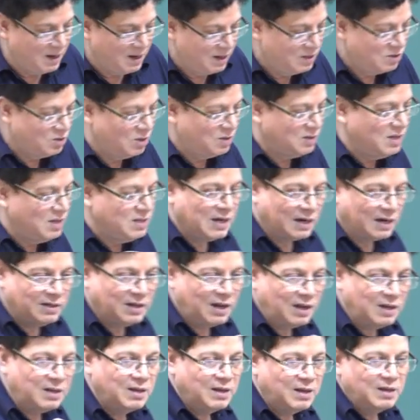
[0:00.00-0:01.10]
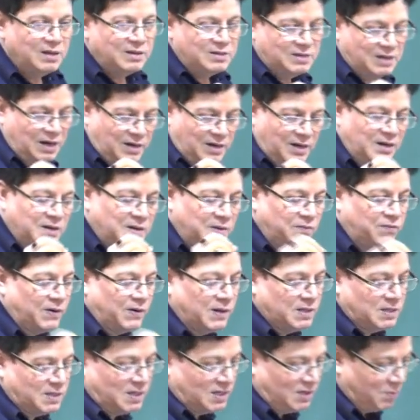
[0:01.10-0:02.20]
So, these are the certain
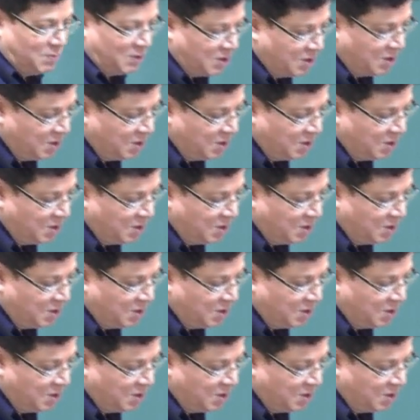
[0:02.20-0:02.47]
differences between